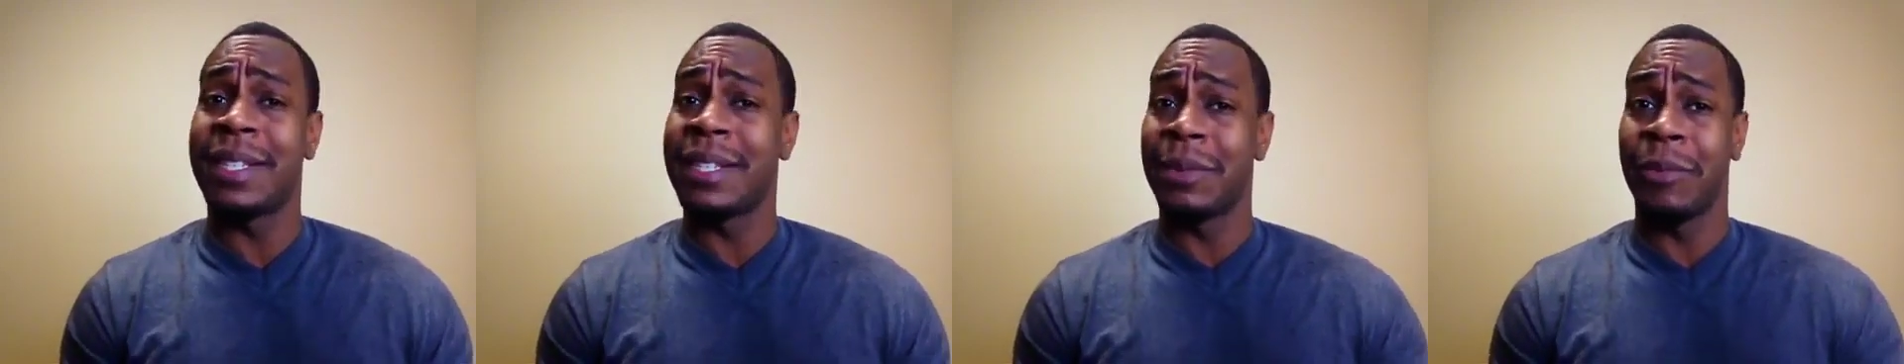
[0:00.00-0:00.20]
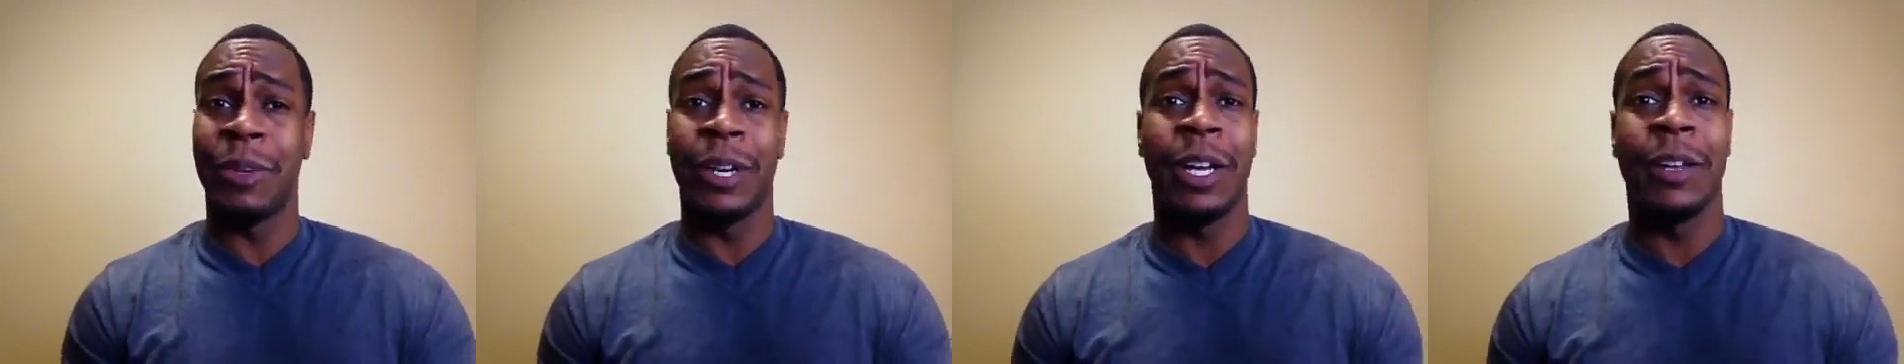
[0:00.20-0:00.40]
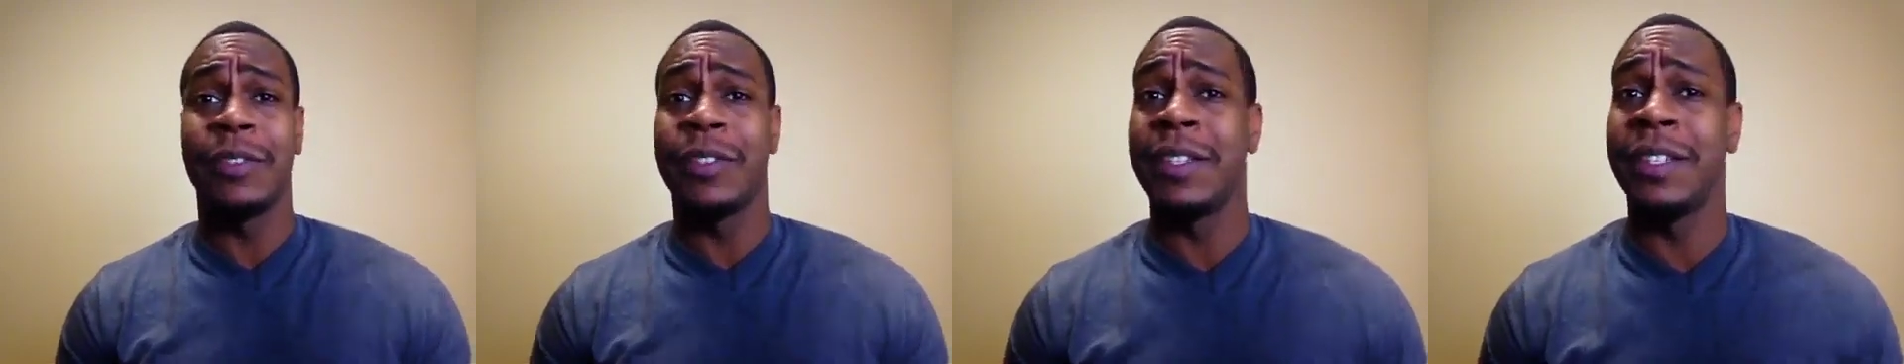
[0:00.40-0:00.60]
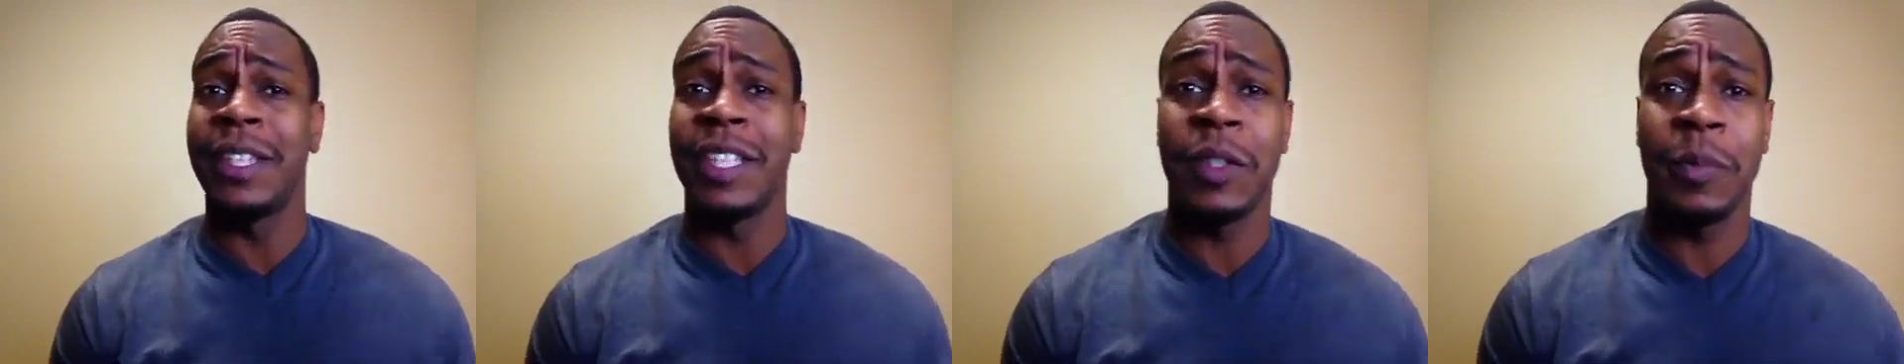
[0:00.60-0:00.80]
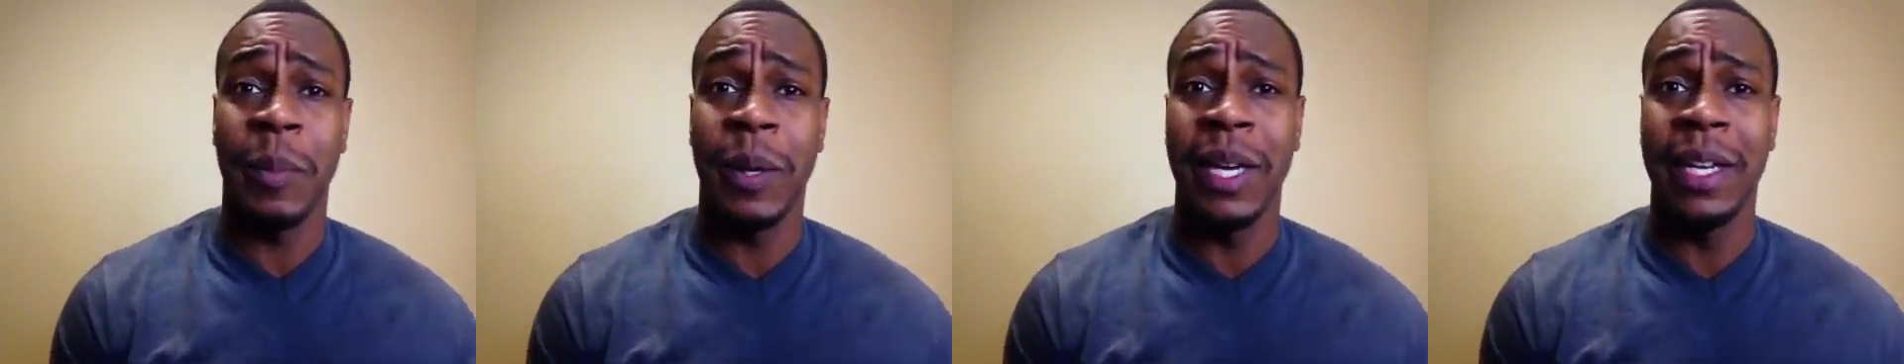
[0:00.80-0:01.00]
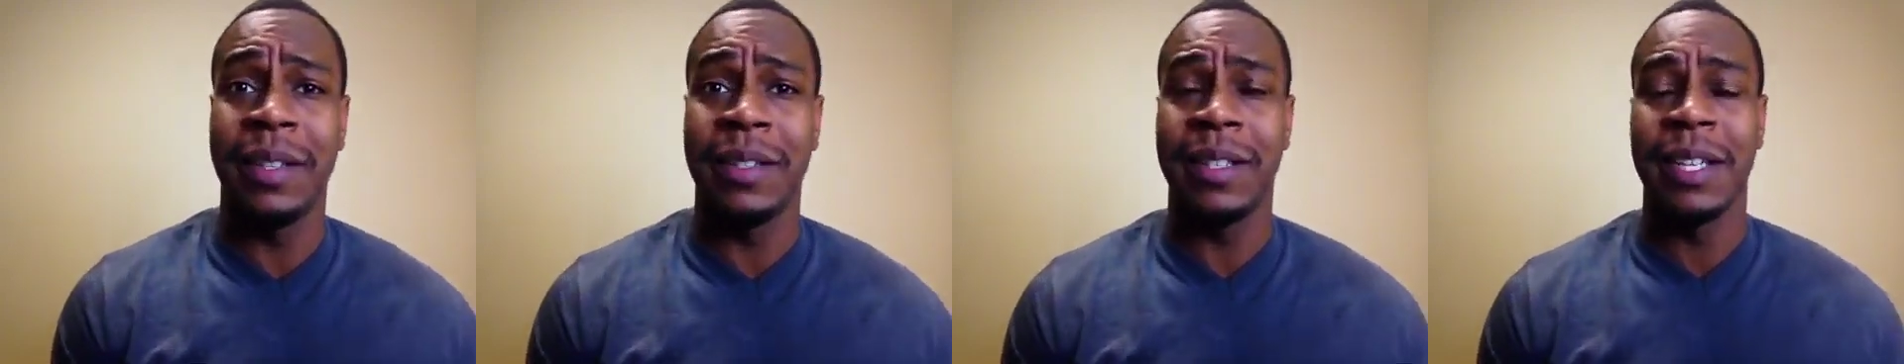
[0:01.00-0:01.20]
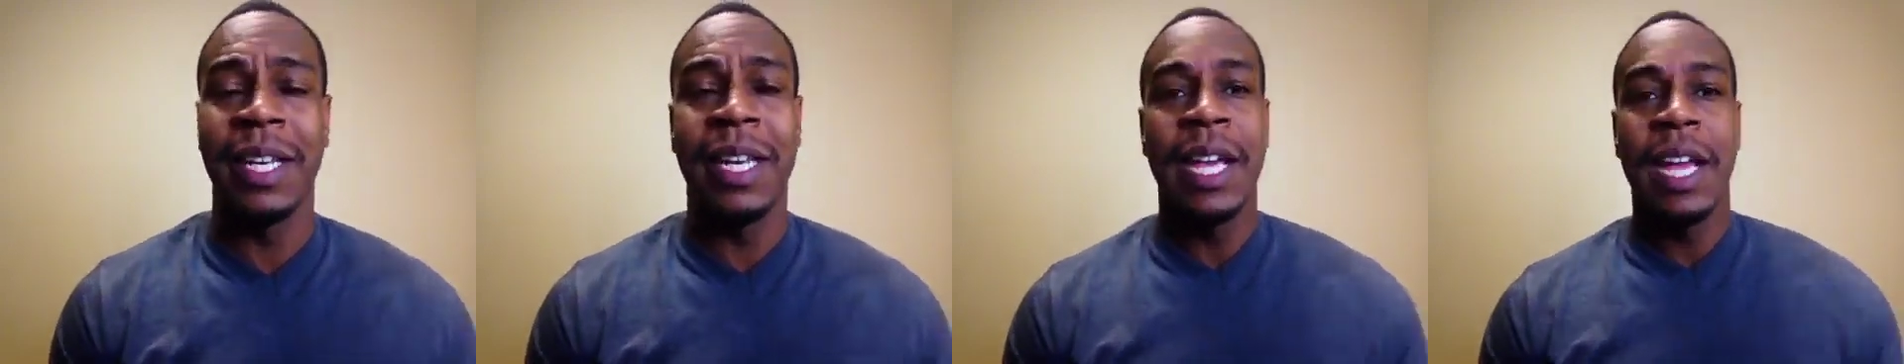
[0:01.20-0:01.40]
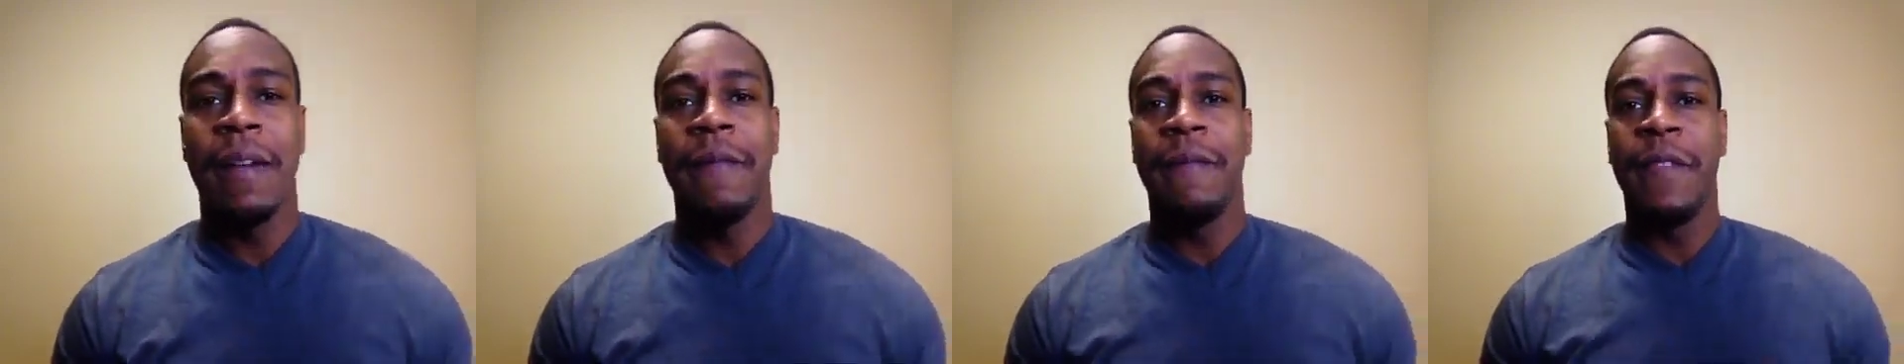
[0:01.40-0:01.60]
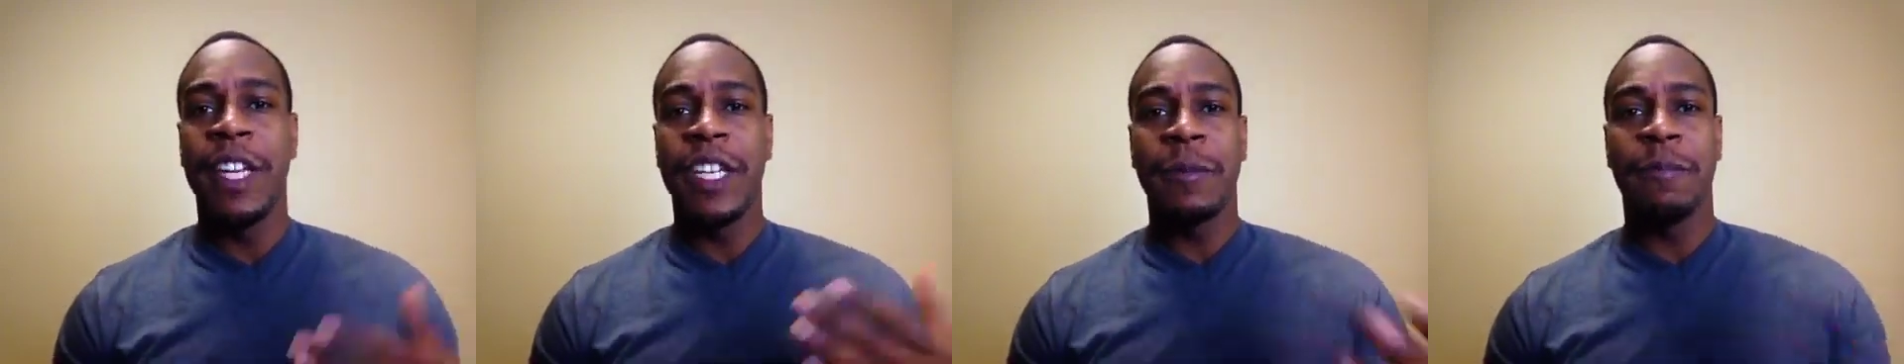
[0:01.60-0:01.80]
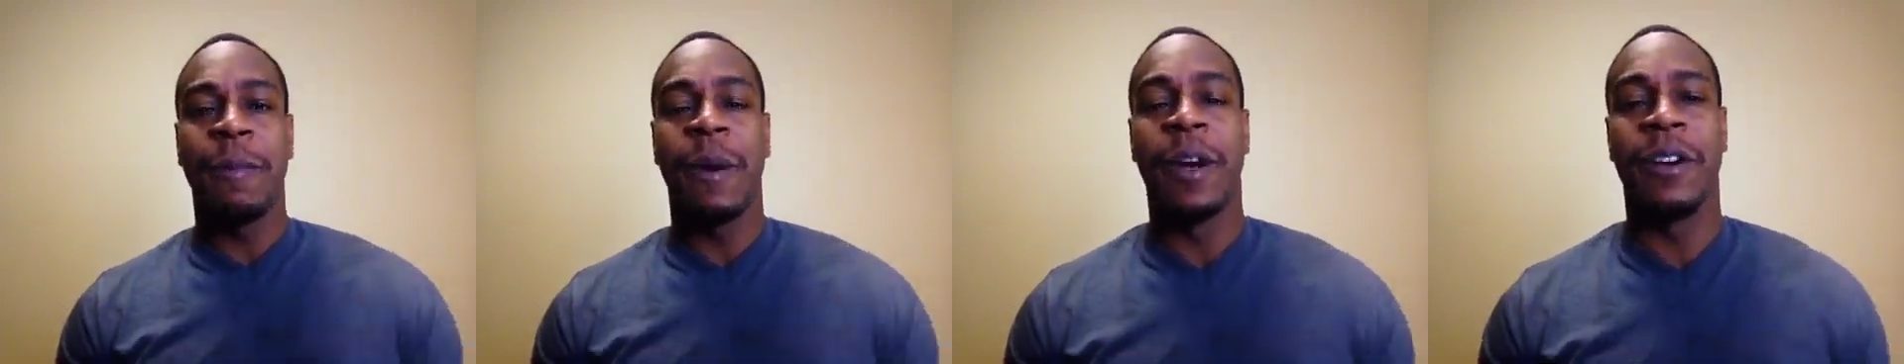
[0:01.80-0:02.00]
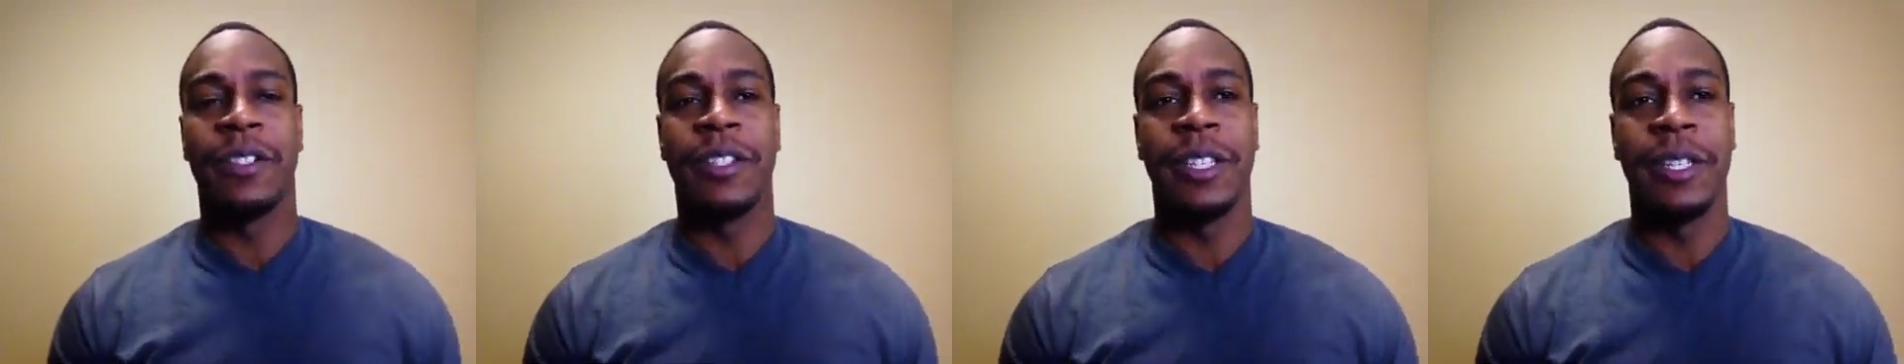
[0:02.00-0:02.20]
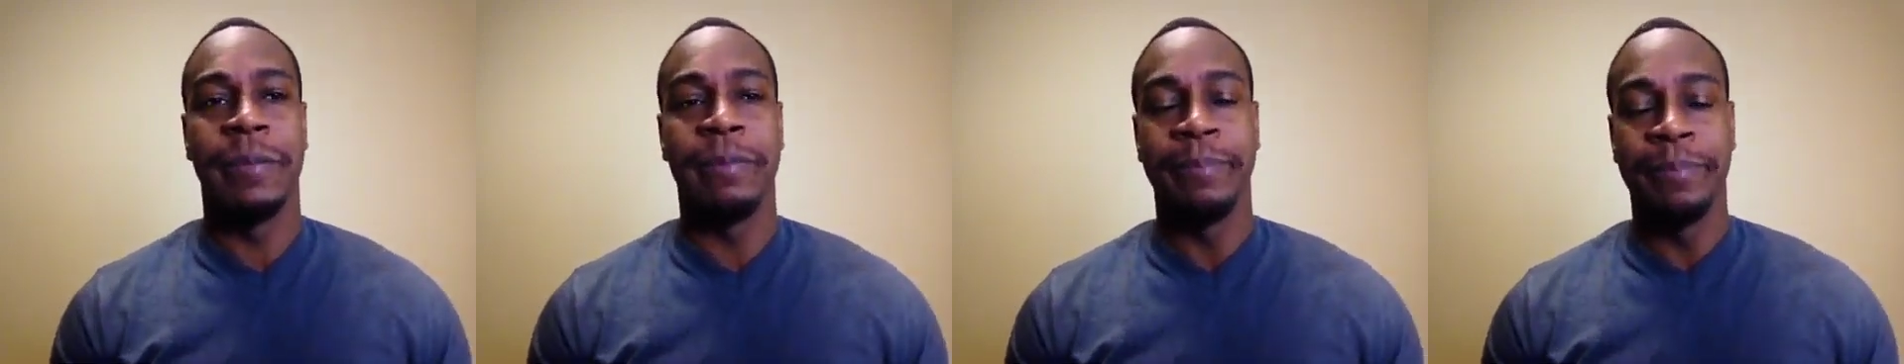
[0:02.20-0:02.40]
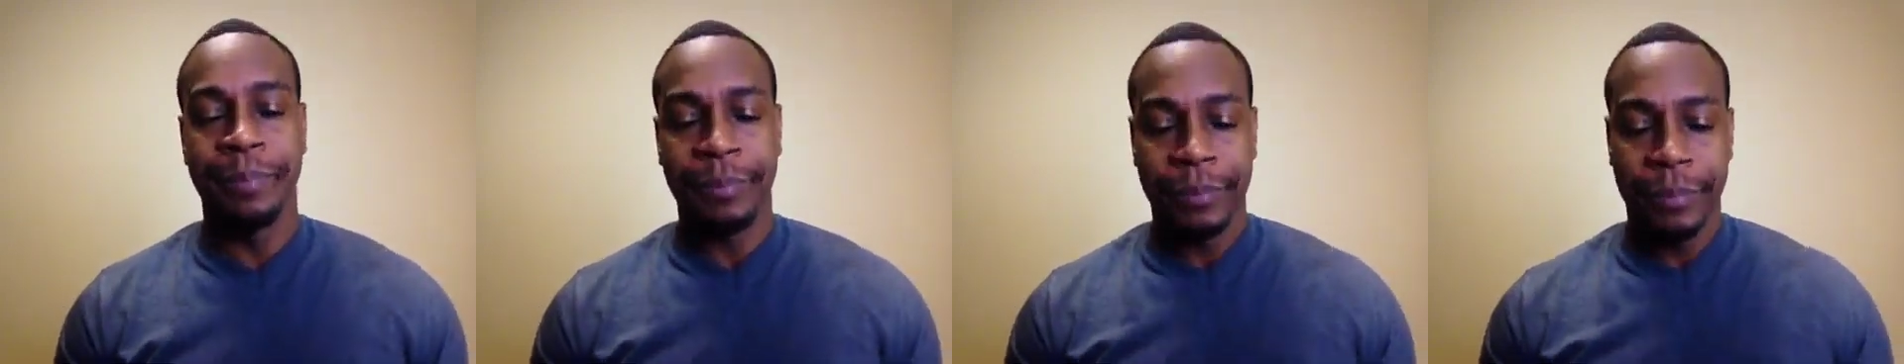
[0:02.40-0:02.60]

someone else's expense. This person